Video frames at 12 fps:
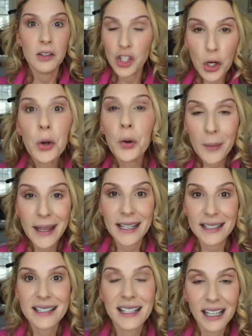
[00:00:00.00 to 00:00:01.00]
2
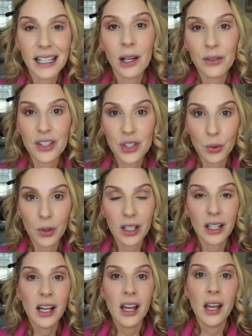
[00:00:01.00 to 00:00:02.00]
minutes to get out the
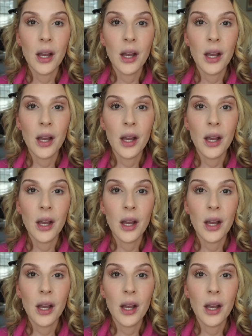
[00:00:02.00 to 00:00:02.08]
door,